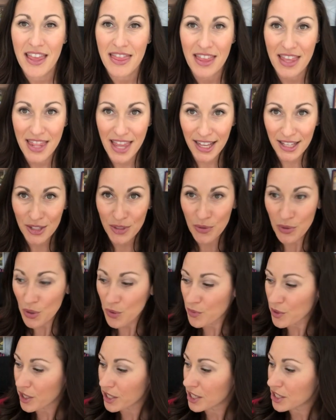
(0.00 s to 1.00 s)
The next oil
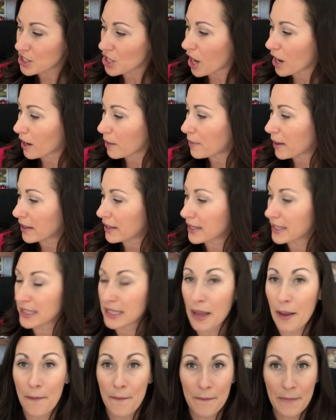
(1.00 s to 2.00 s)
we're going to talk about is
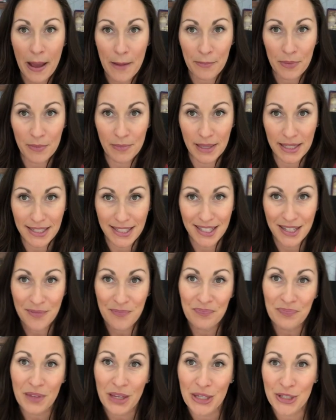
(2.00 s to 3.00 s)
peppermint.
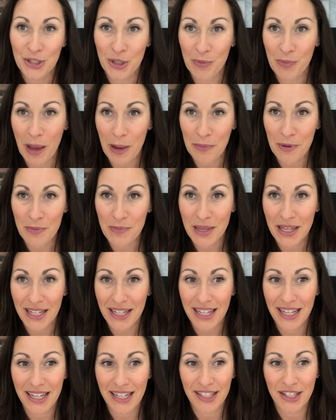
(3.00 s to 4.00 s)
So
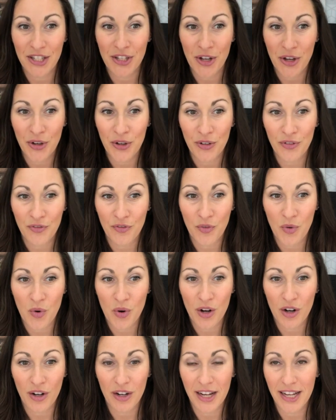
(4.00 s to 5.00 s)
peppermint is known
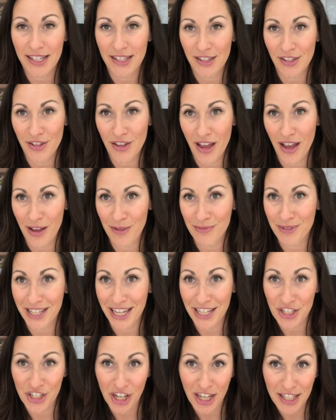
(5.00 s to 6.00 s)
for its
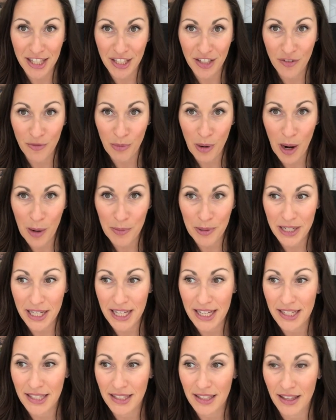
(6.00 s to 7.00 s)
digestive
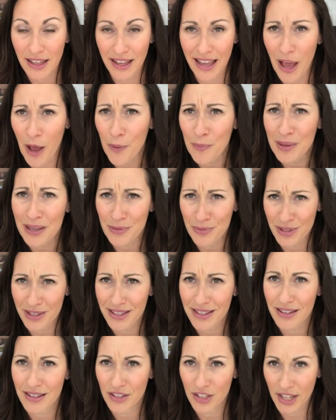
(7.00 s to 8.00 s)
properties, like helping with
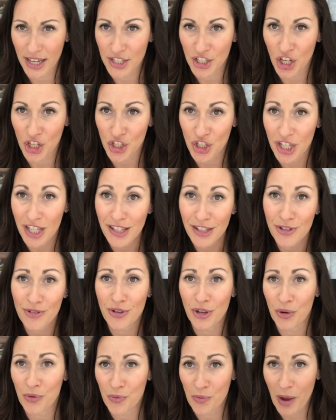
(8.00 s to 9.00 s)
digestion. So you
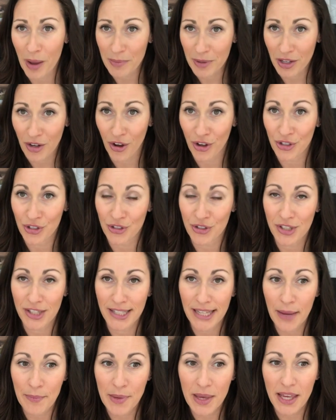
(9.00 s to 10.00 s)
can rub it on your
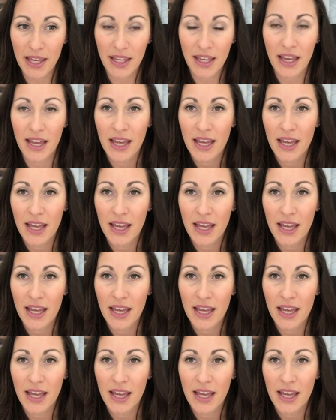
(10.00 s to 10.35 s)
stomach.